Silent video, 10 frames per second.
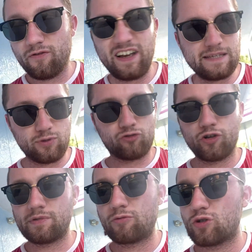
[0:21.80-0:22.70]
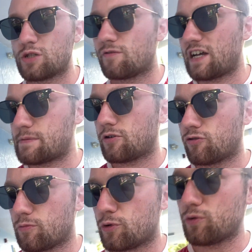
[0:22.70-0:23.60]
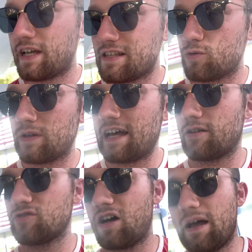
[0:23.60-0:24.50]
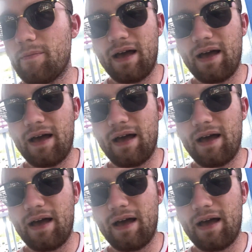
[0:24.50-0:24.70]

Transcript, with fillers: Facebook groups. I'm joined to a Facebook group called It's Orlando Time,